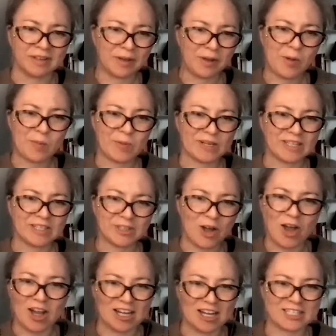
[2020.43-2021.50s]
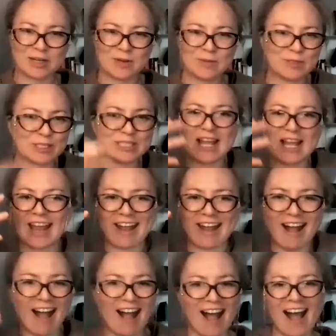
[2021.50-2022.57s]
Oh my gosh. I'm just like,
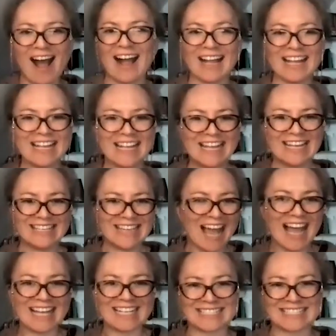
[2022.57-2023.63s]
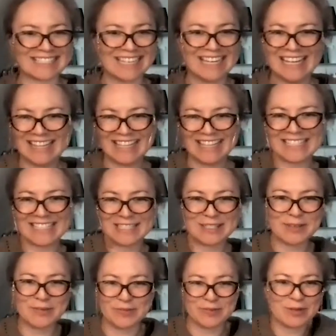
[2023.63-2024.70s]
yes, this is
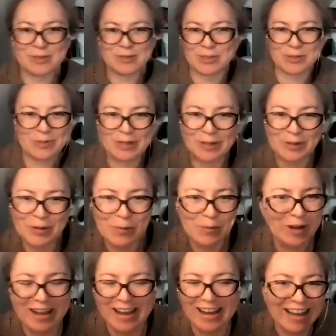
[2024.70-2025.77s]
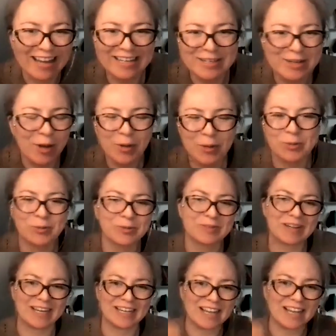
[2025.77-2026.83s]
the future we all want. I know,
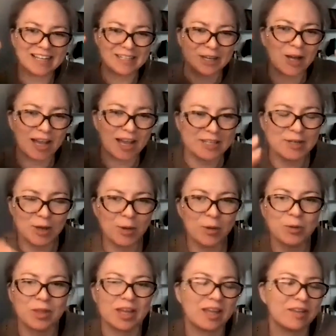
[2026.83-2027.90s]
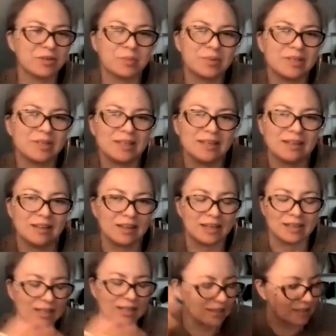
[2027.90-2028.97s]
yeah. I know that everybody,
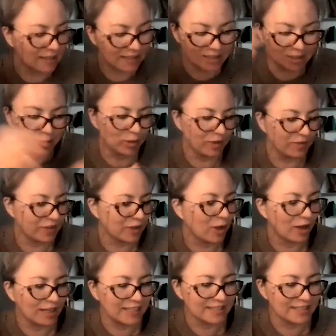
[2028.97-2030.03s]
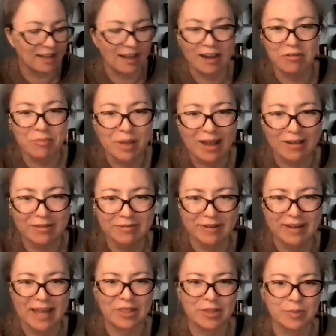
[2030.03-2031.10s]
at least all of the colleagues that I have met in
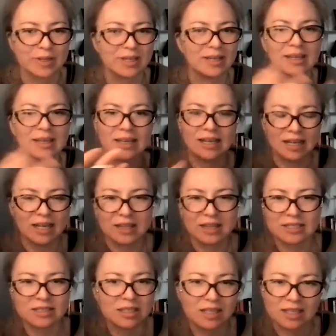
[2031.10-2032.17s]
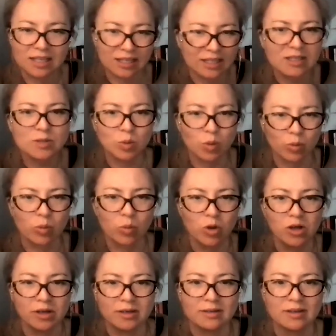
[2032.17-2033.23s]
philanthropy, this is what we
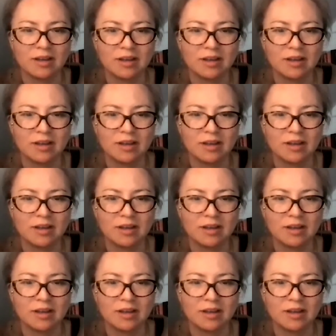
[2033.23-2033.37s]
want.